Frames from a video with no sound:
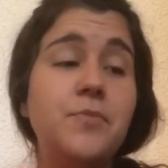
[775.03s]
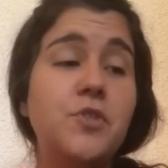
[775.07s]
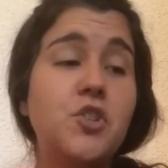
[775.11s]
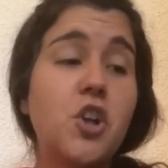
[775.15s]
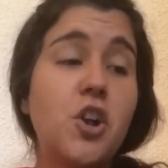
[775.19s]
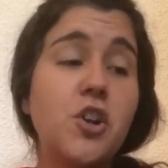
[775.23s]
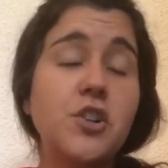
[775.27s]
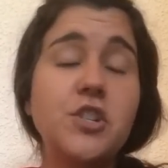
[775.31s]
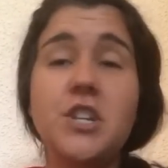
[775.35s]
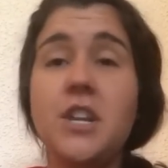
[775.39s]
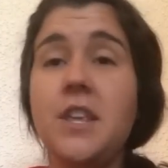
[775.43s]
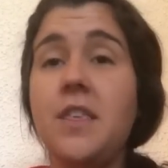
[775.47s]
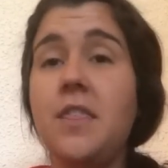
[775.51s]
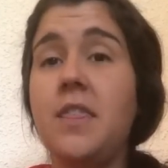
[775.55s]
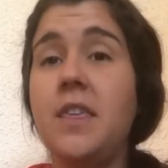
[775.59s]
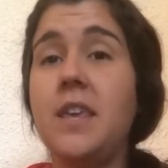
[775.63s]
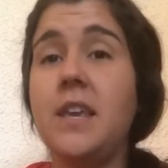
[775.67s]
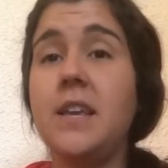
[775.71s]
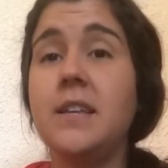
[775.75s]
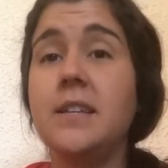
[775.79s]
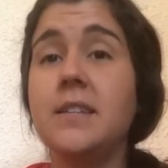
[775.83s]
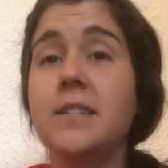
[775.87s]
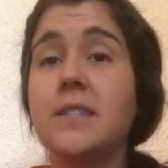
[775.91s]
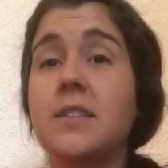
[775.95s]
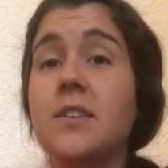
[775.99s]
charging
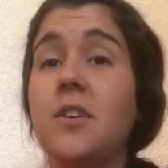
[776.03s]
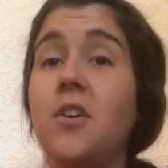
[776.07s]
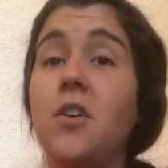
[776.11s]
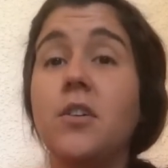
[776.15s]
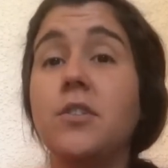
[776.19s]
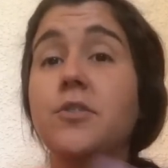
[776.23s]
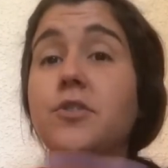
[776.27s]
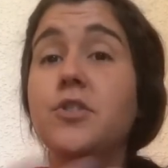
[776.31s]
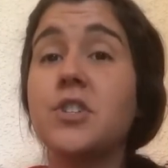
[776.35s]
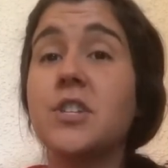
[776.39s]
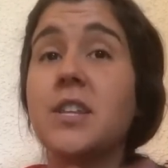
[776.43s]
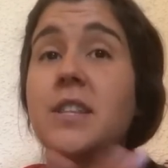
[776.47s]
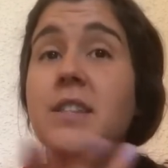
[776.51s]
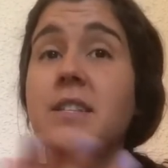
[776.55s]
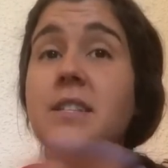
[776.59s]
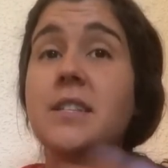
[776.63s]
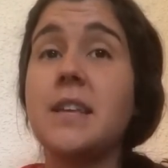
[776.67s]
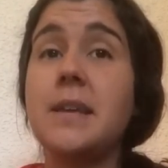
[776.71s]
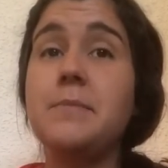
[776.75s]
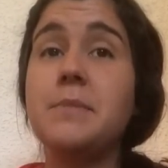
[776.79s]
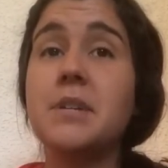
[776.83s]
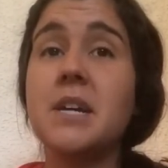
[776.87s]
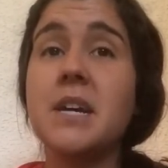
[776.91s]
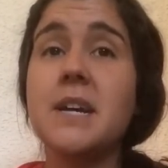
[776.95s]
things all just at the same